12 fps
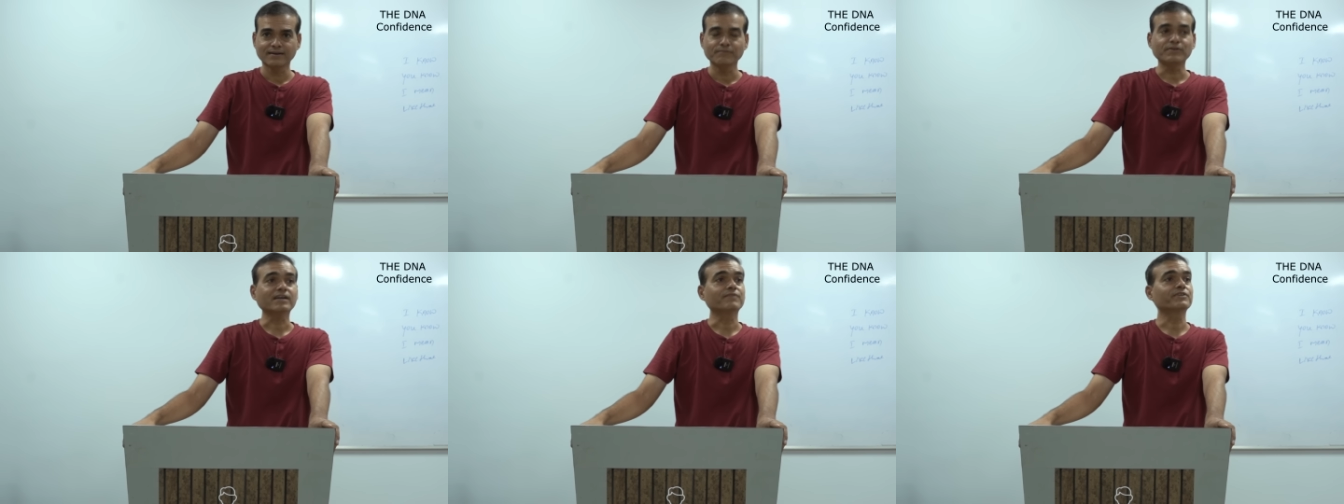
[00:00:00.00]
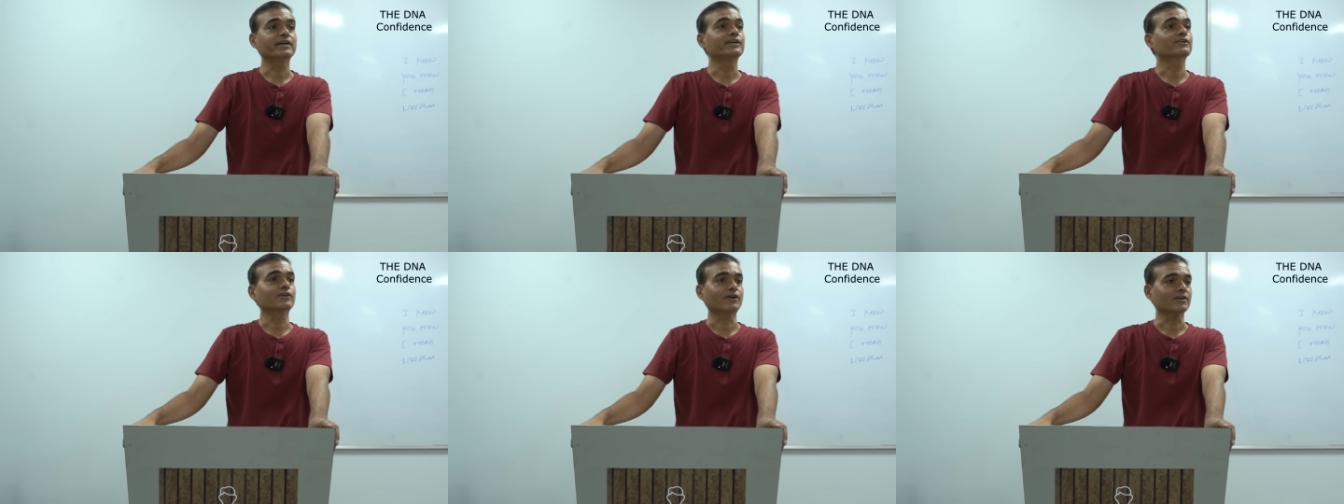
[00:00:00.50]
Fun after 8
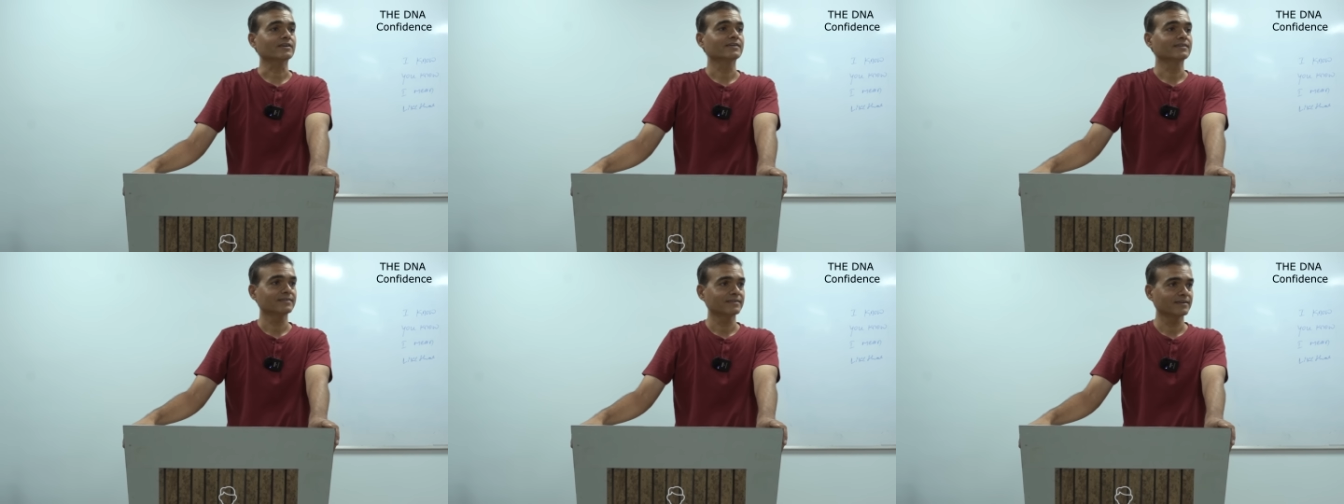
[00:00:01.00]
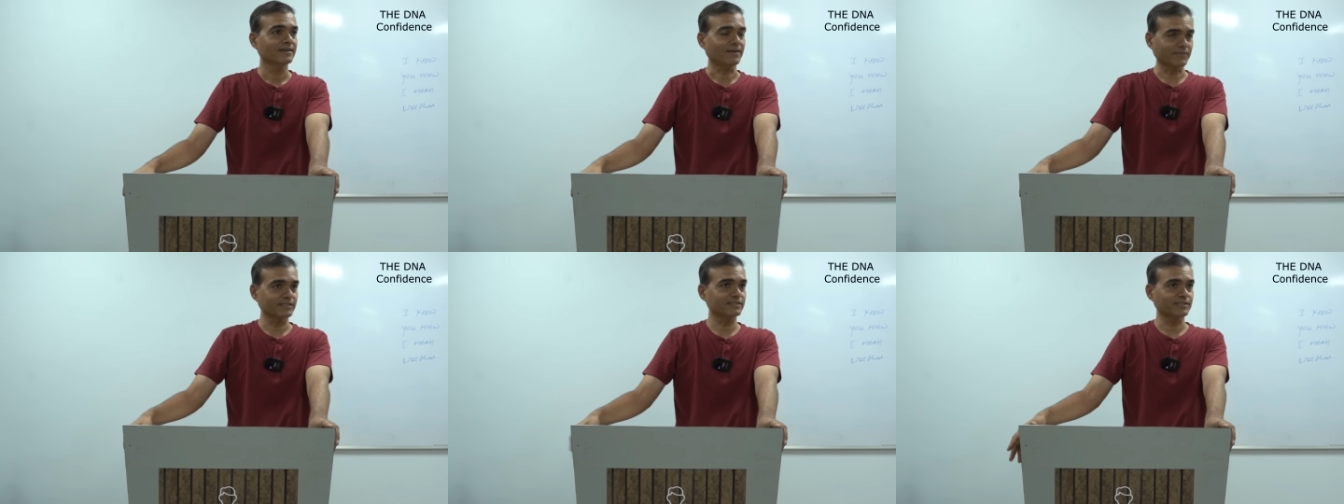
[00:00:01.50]
o'clock,
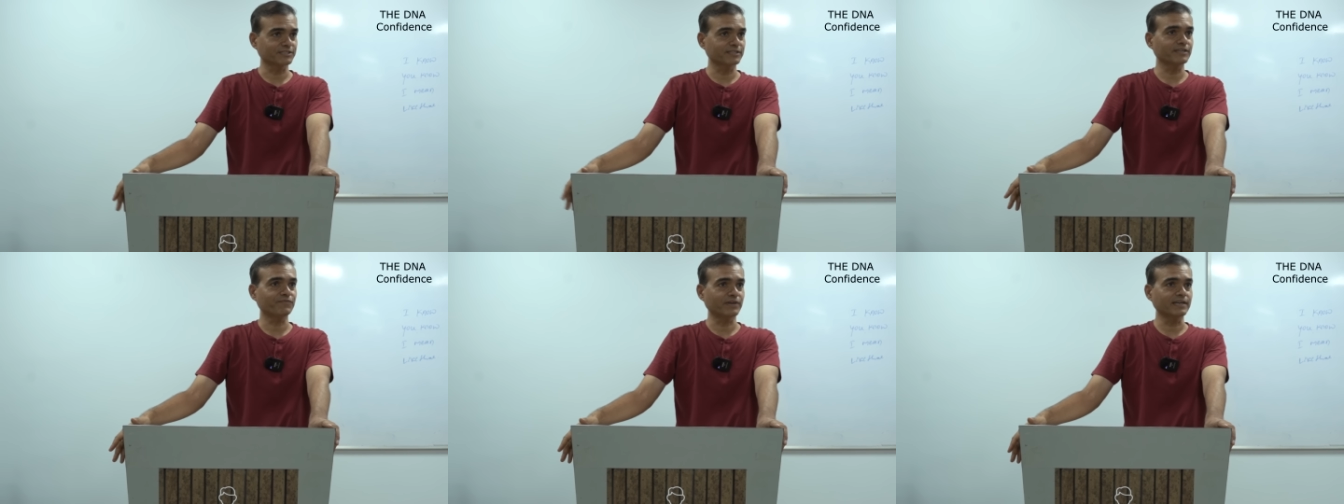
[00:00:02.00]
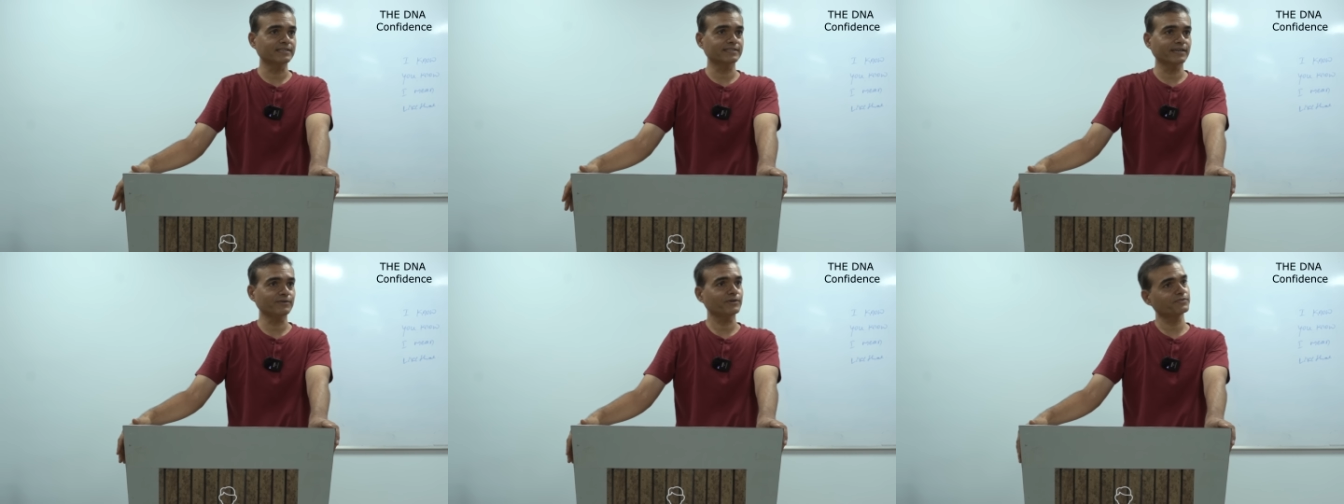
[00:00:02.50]
after this session, the fun is
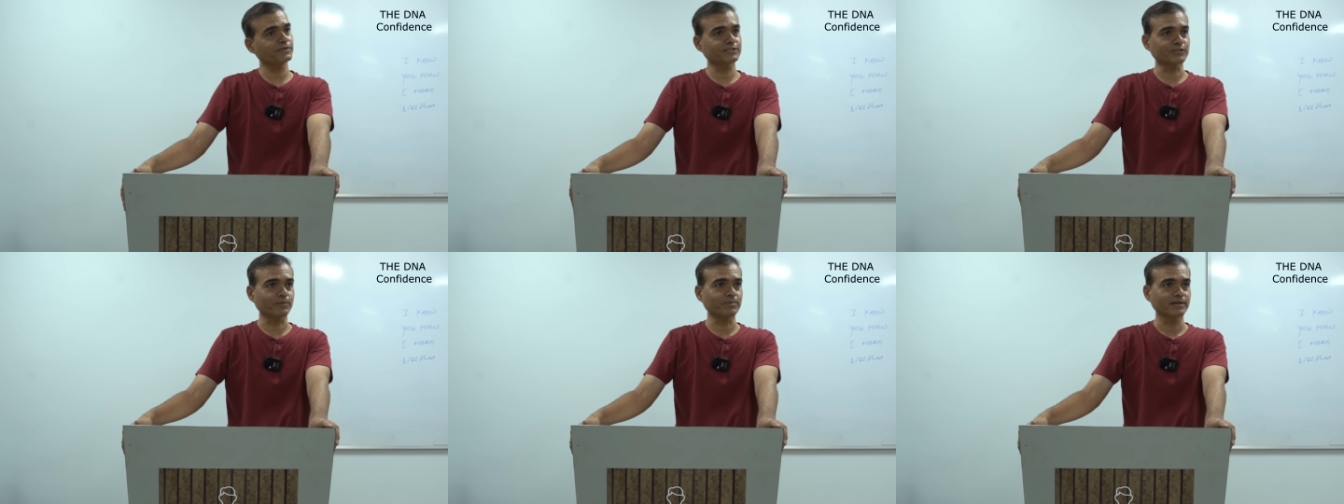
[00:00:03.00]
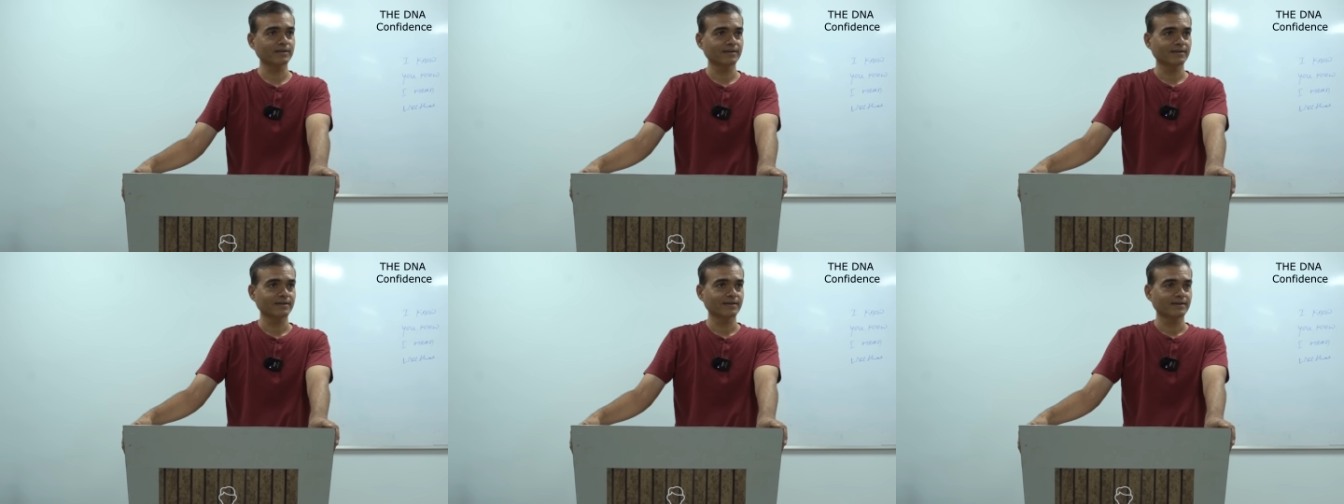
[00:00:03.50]
there, no, it will stop.
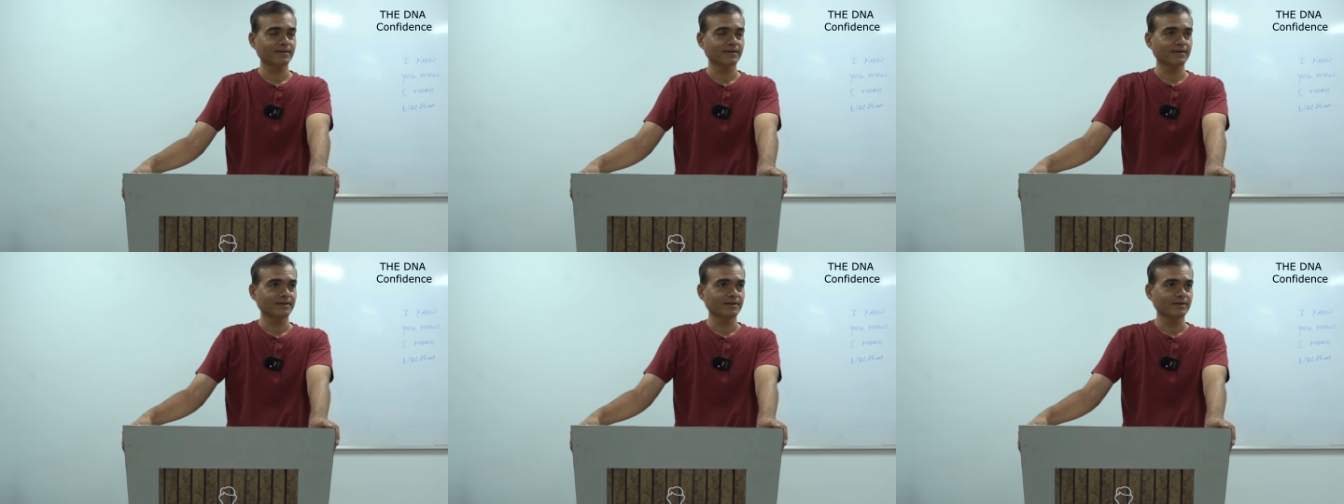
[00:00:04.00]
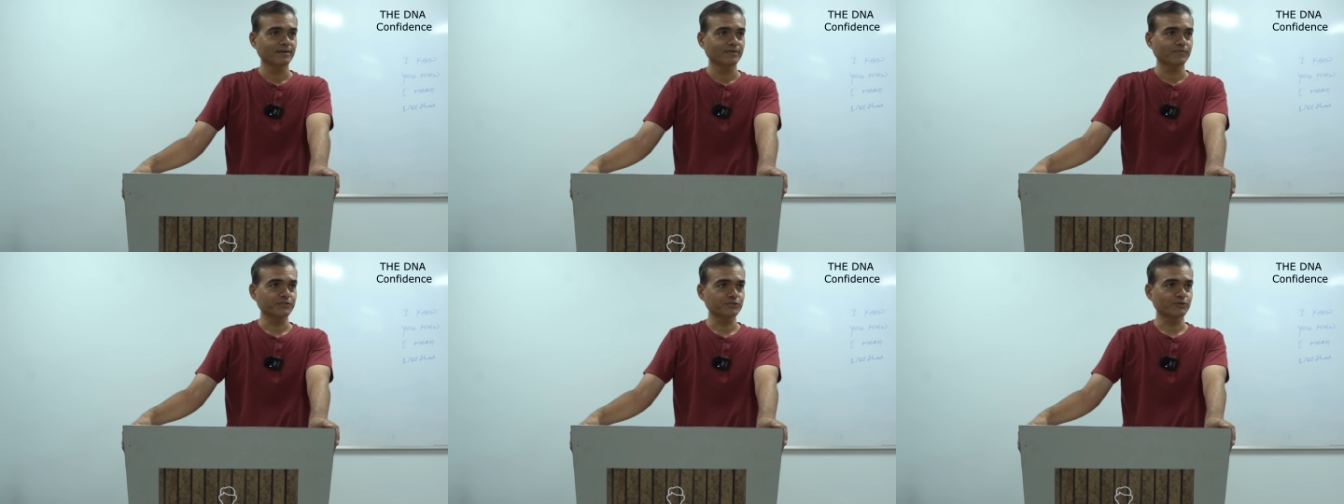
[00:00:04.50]

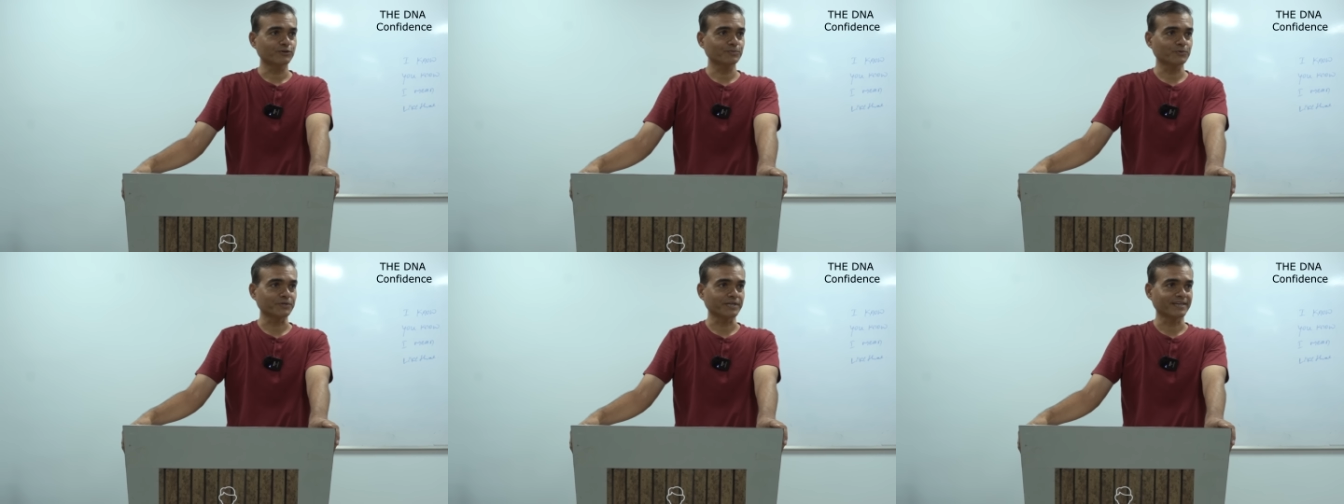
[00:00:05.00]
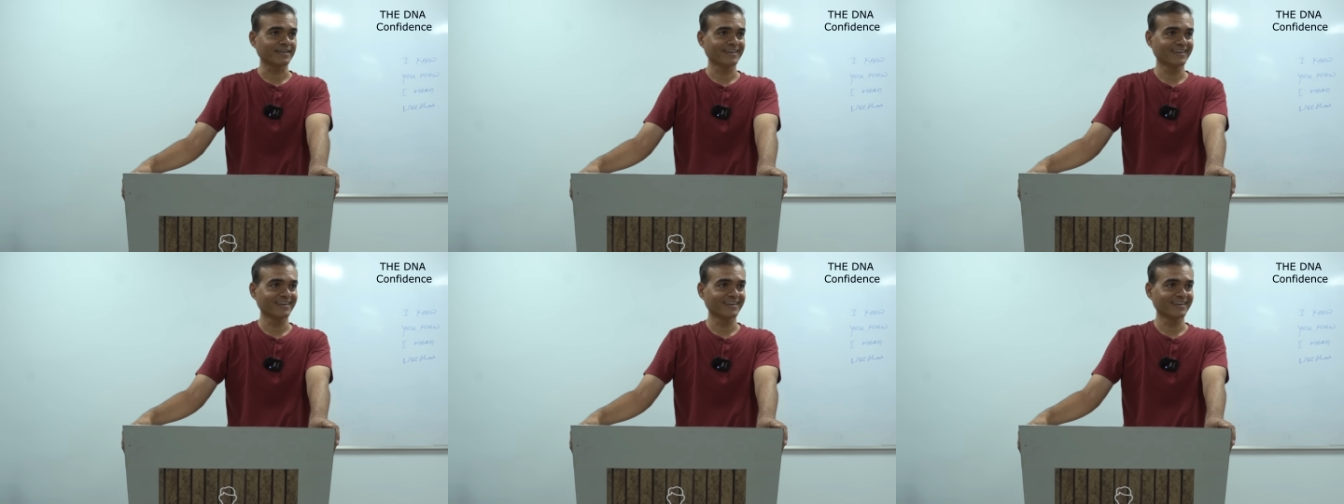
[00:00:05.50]
Once you go to Pune.